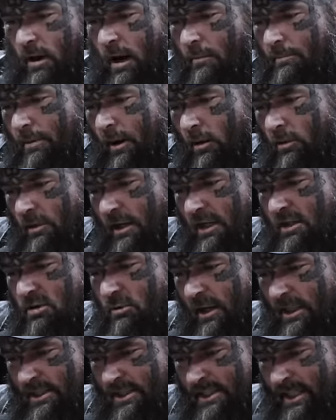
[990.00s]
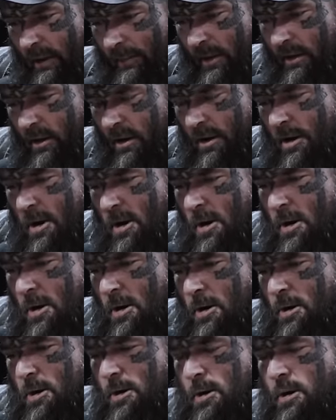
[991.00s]
our belt, into our stomach,
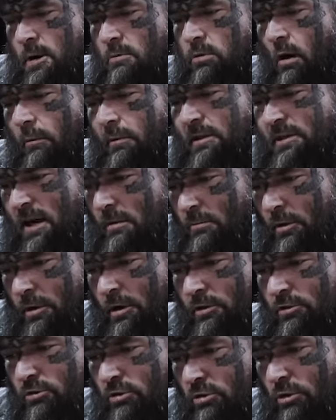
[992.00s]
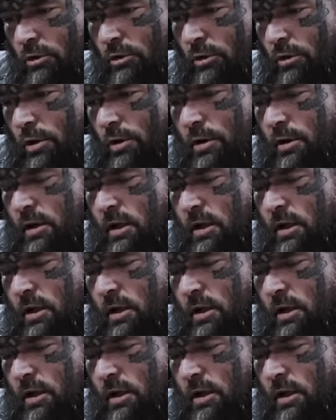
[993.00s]
what we then want to do